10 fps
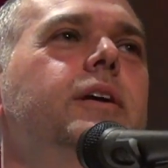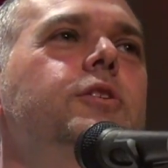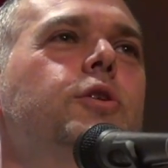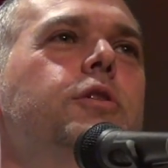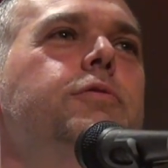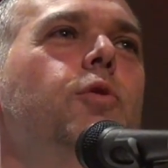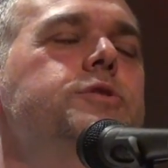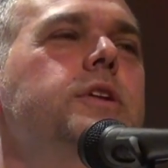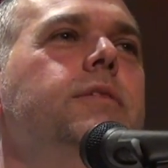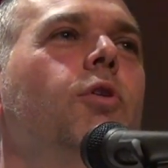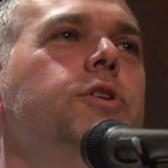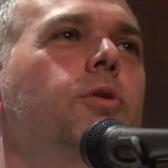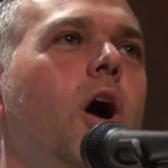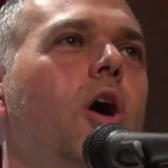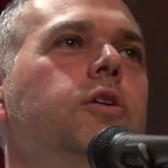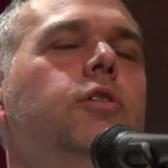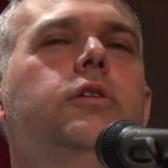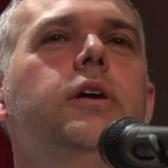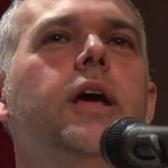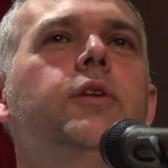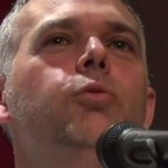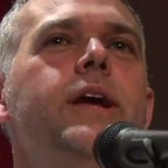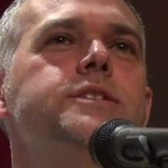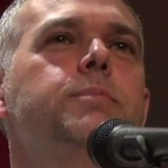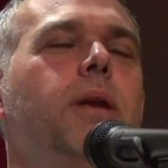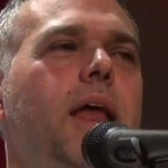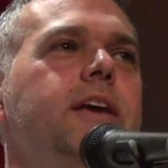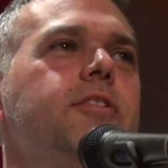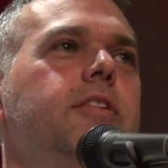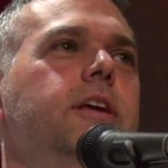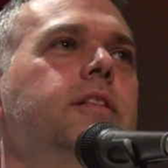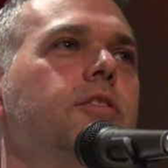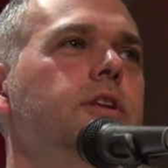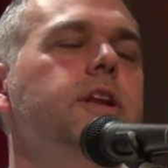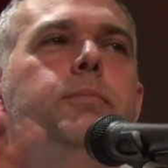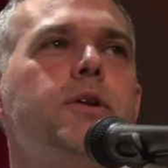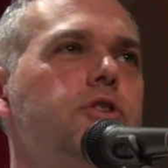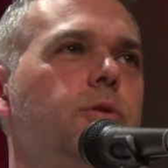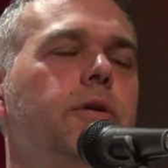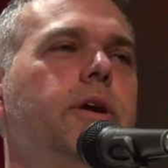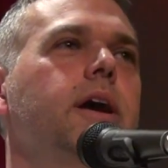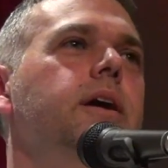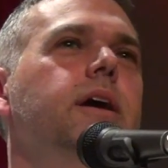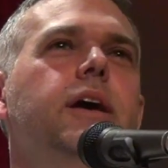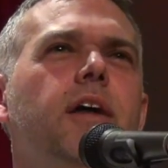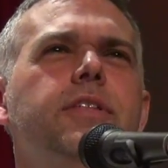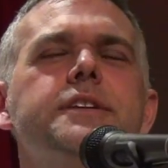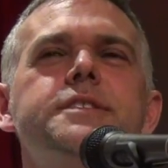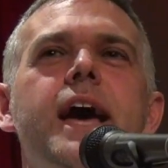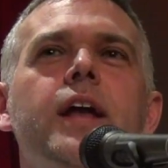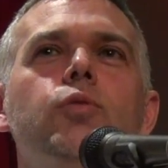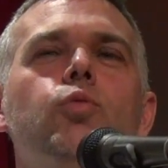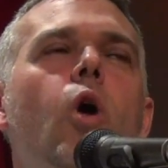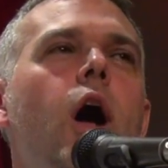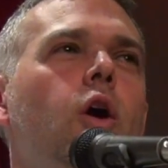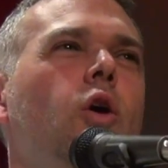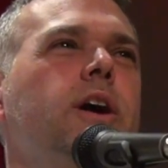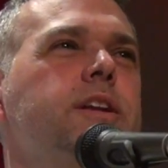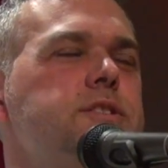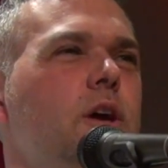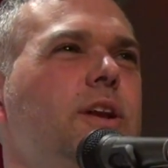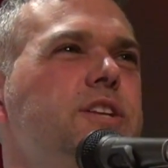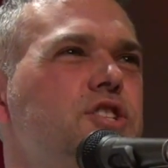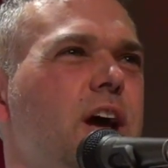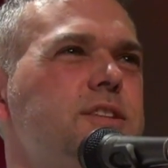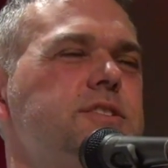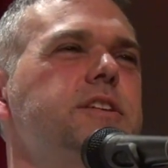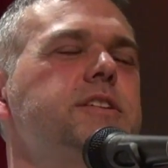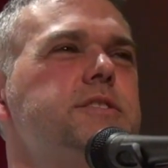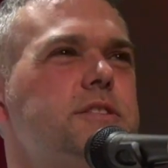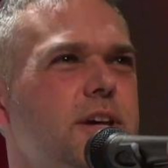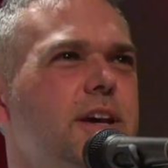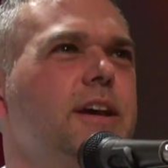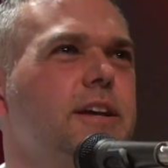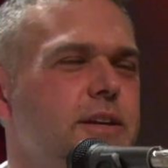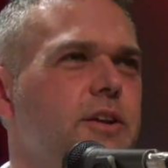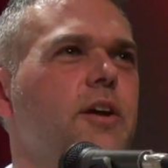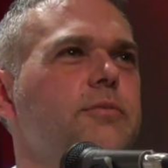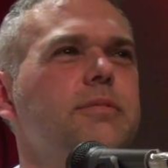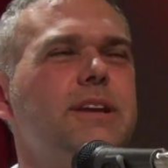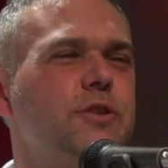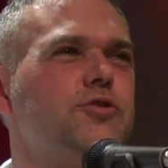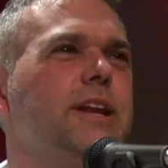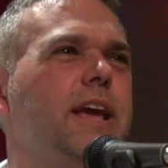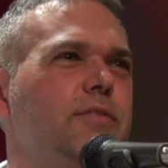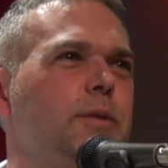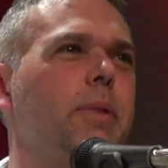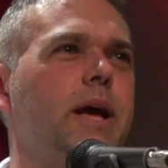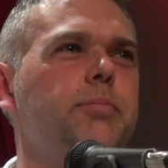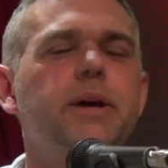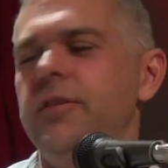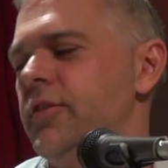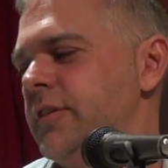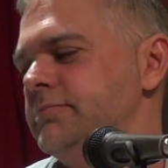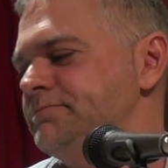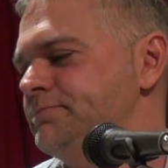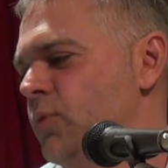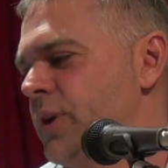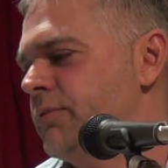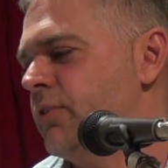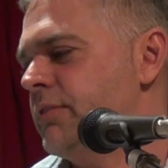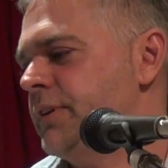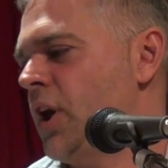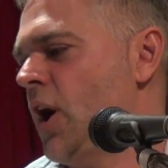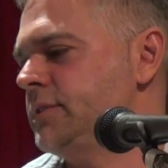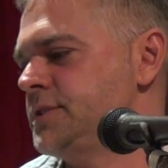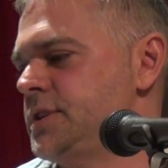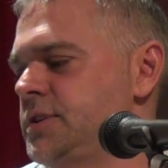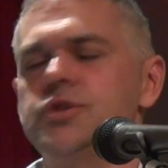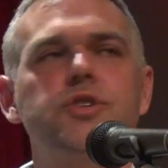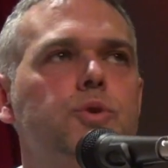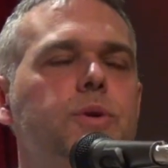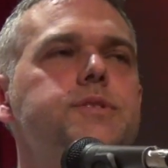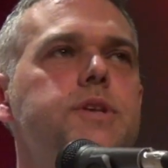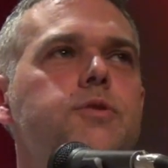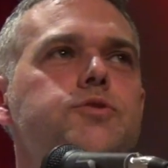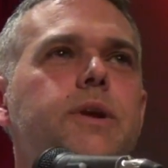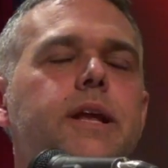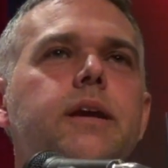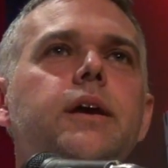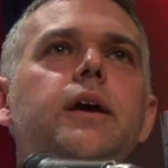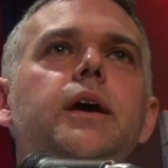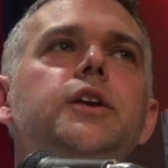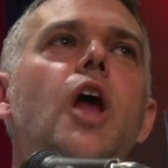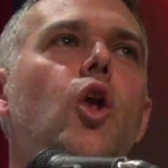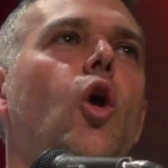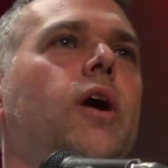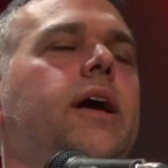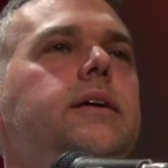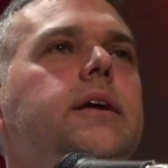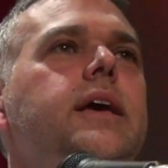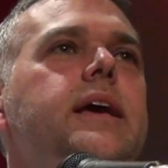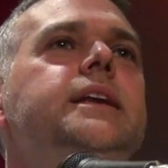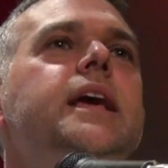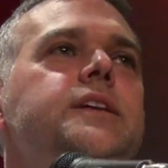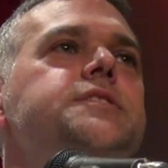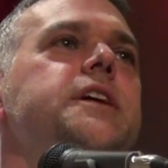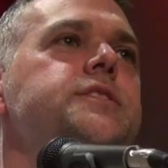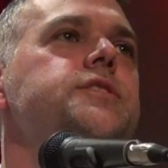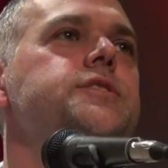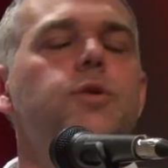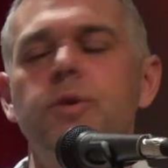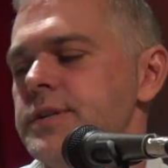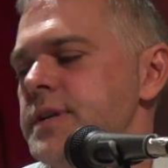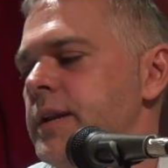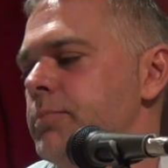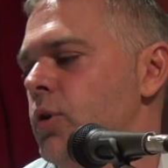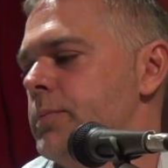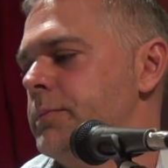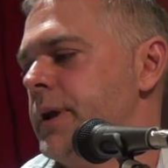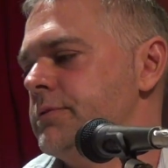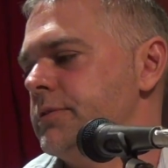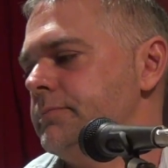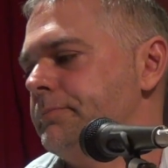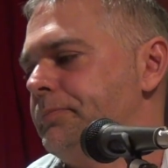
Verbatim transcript: you could afford to live on your own and rent a place in the Sydney metro area. I think it's out at Wyong and it's only just, and it's, you know, literally having baked beans and whatever every night to do it. So it's really no longer, in any sense, a serious unemployment benefit.